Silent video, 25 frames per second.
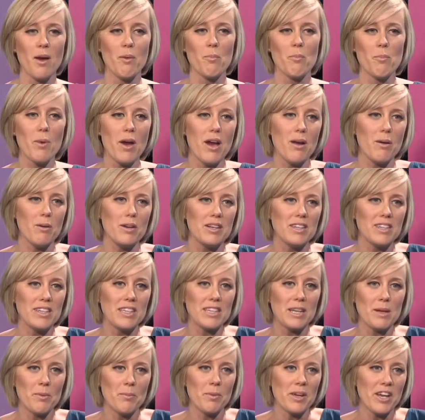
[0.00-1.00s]
baby,
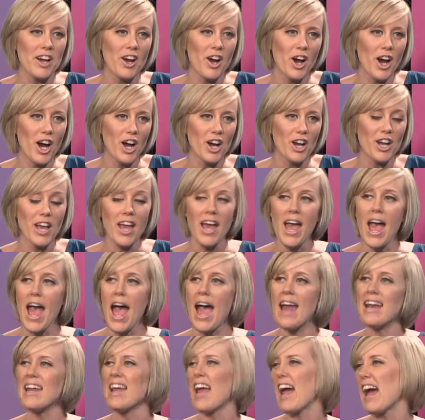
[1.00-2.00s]
give me a hug.
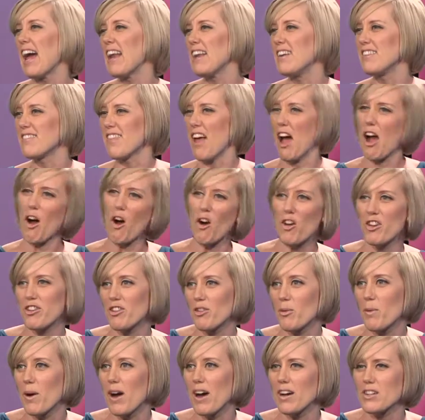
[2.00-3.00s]
And he had his like
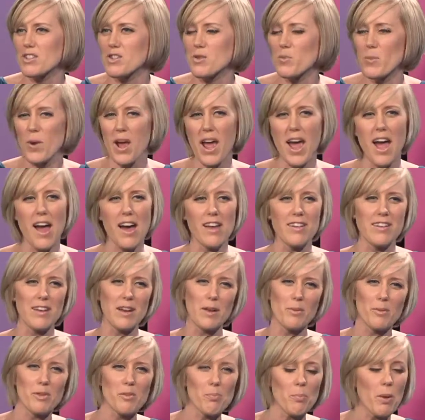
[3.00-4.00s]
entourage around and he
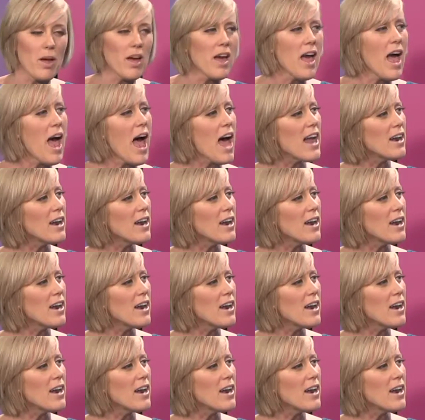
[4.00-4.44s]
was and